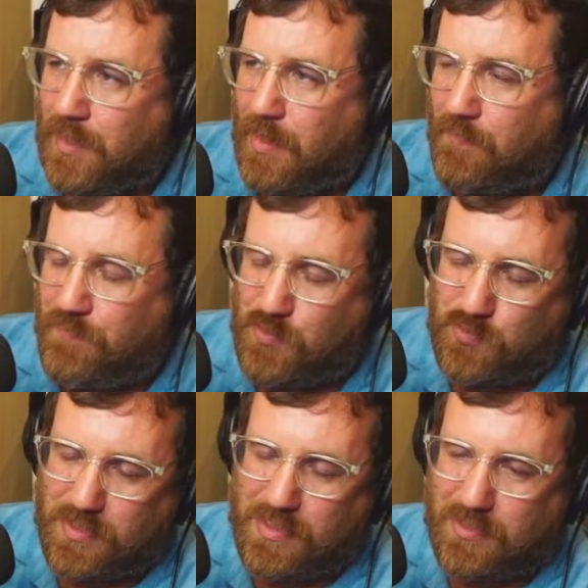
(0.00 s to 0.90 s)
if you
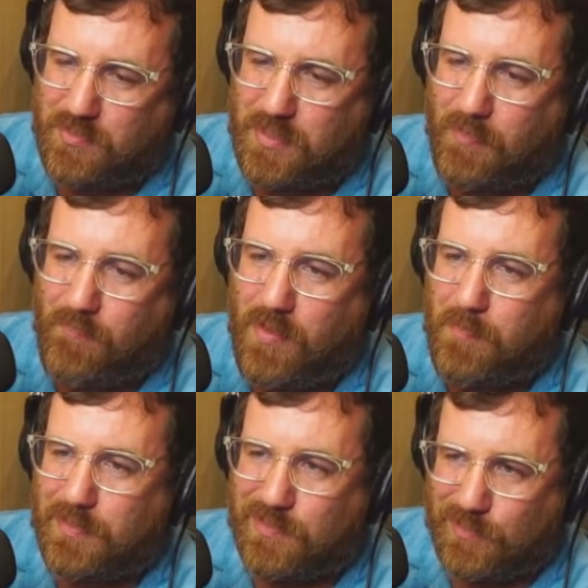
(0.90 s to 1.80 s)
see that the
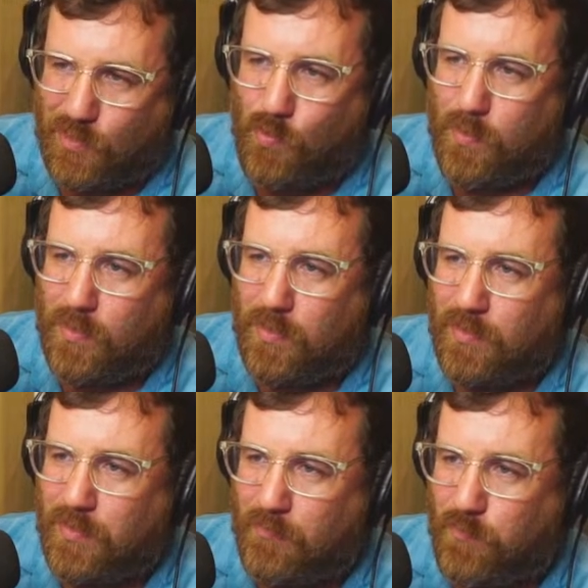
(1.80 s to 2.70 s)
CFM is lower
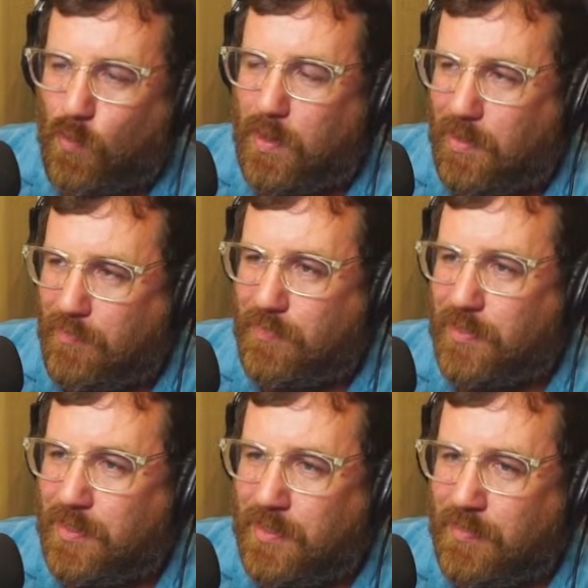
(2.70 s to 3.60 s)
than
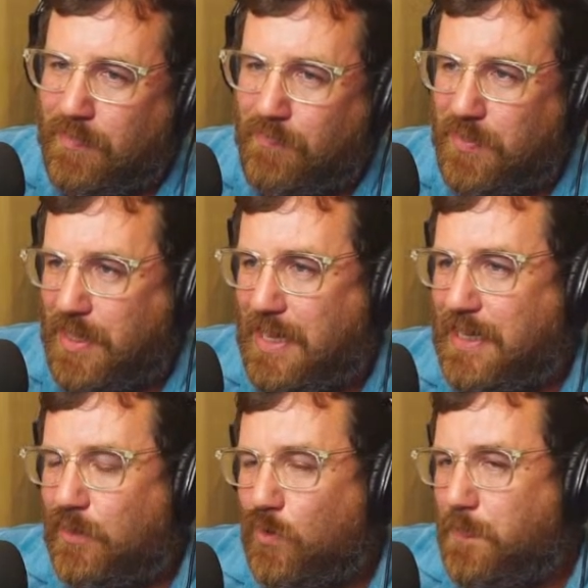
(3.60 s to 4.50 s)
400, then that
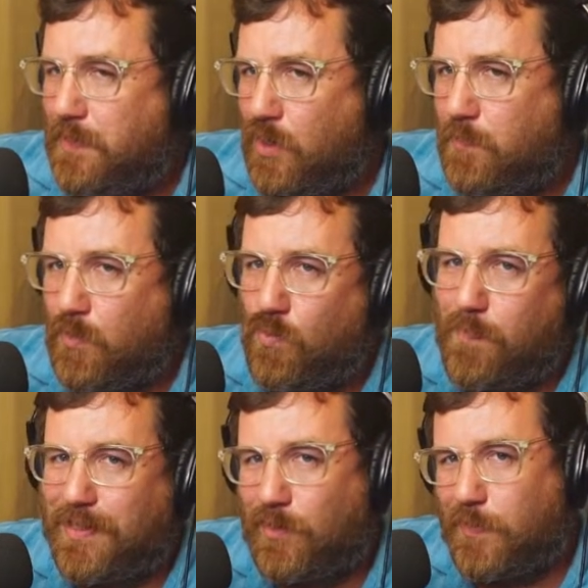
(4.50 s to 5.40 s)
enthalpy number will
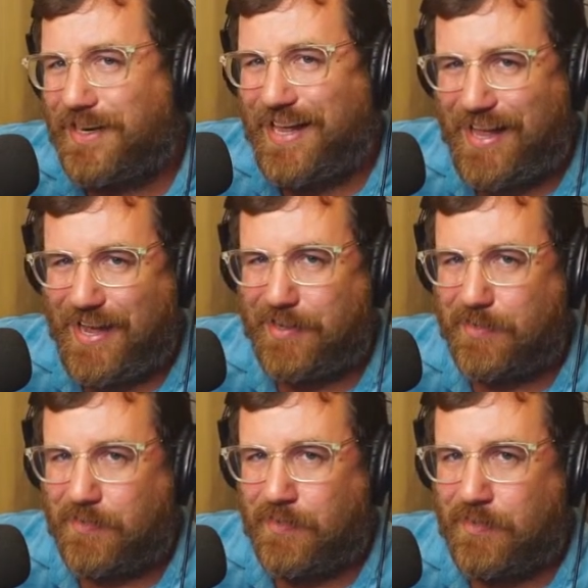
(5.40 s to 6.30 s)
be a little bit
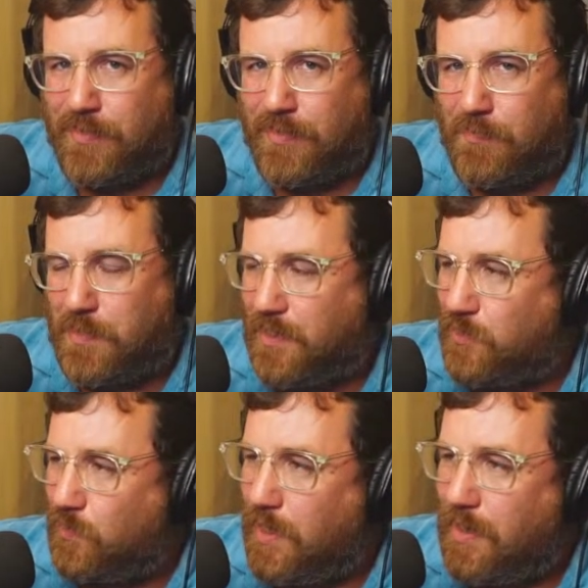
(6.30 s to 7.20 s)
higher
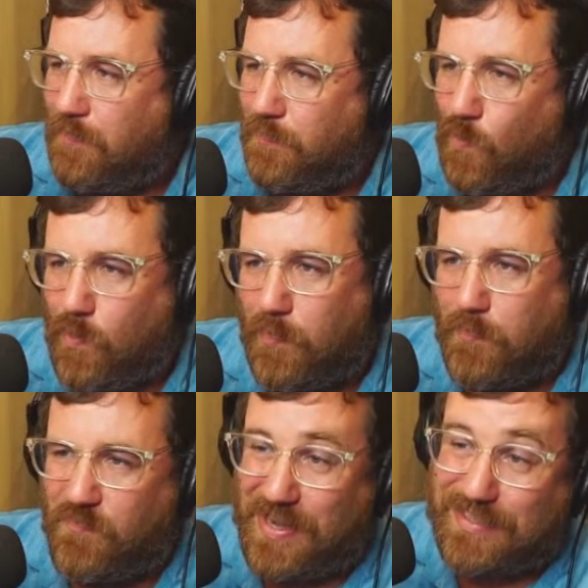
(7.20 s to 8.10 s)
because you'll have
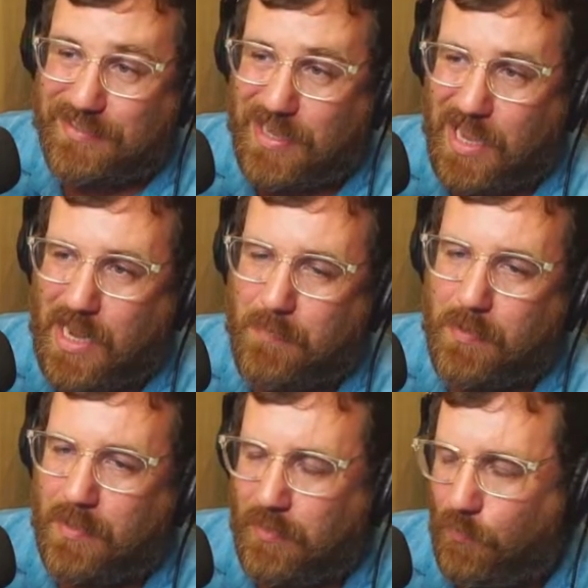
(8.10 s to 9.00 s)
more face
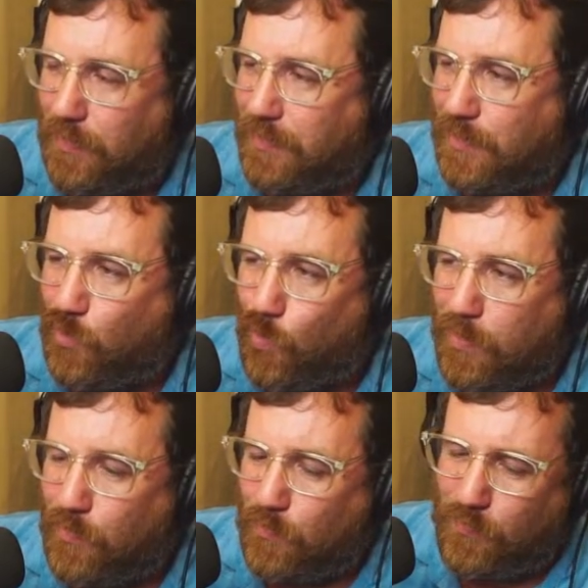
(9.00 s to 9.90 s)
time with the
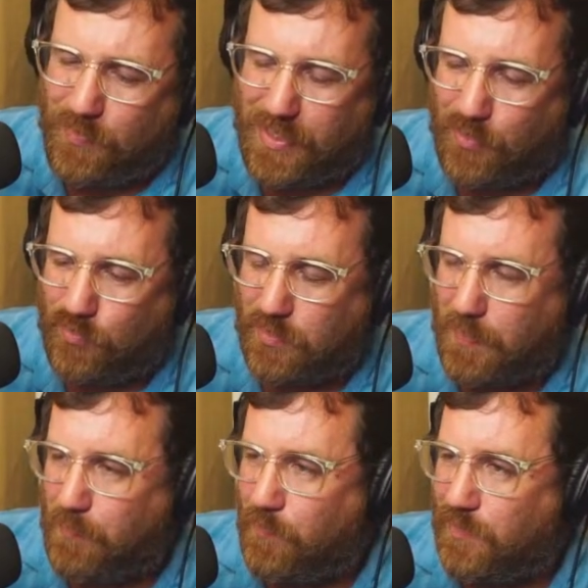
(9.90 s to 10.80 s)
coil. The air is going
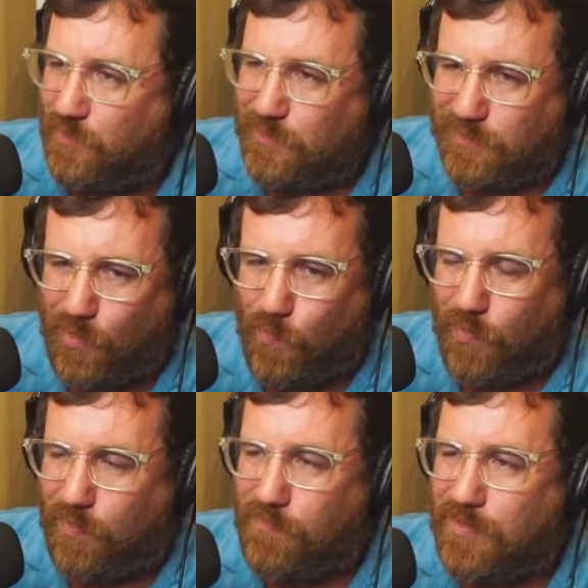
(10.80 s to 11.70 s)
to be moving
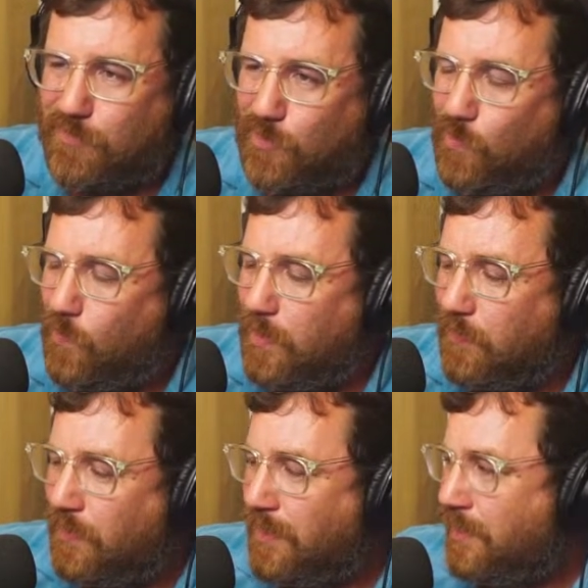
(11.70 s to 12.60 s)
slower across the
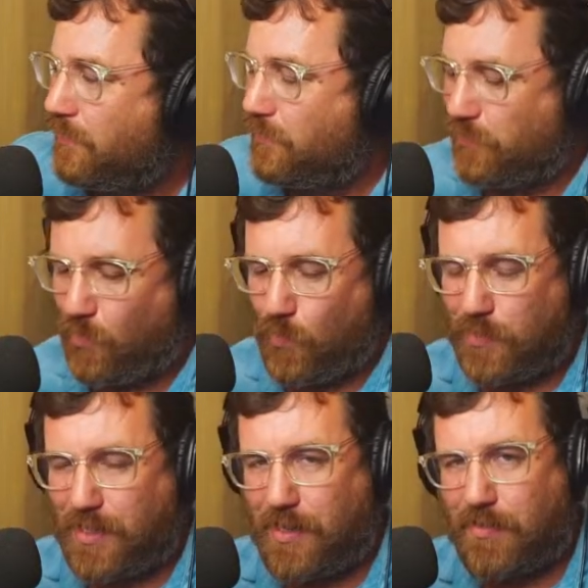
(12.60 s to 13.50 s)
coil. The
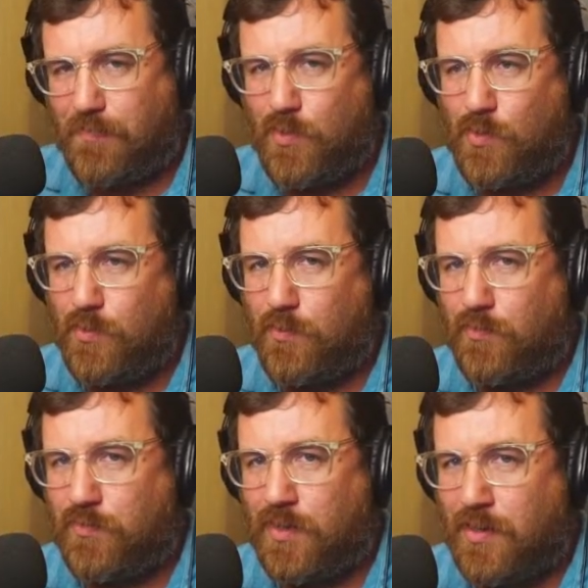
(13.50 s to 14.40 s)
slower the air
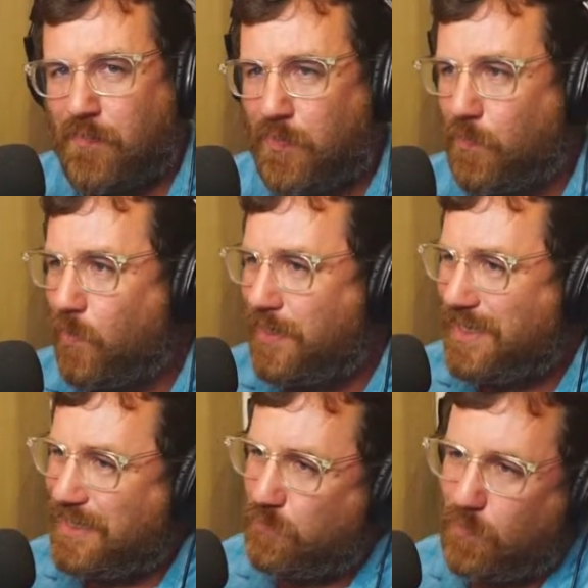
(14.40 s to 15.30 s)
moves, the more
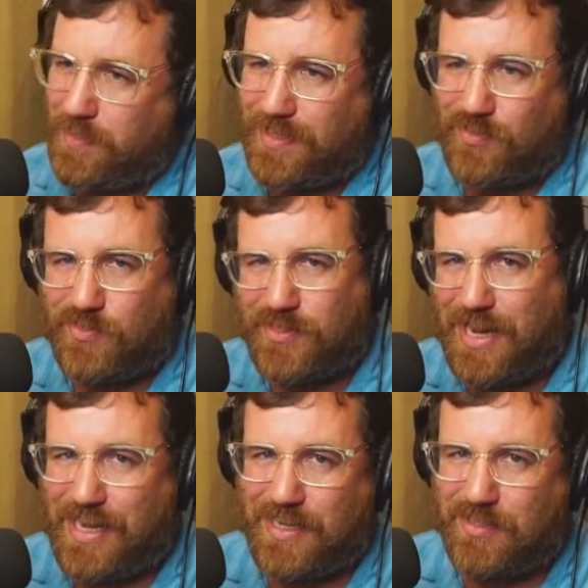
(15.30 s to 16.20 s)
heat will be
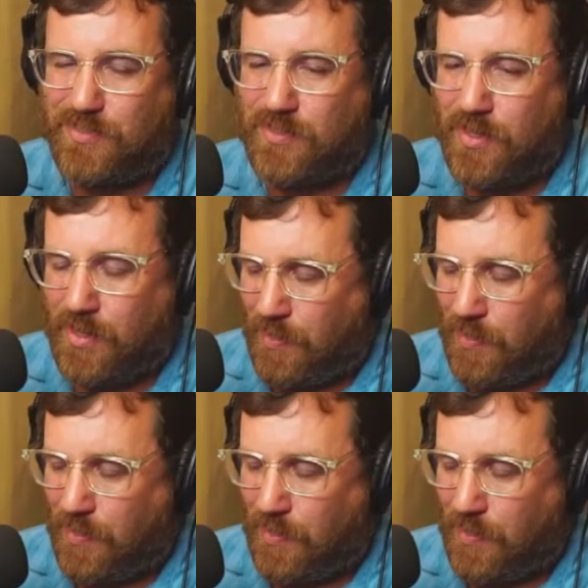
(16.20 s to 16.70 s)
exchanged.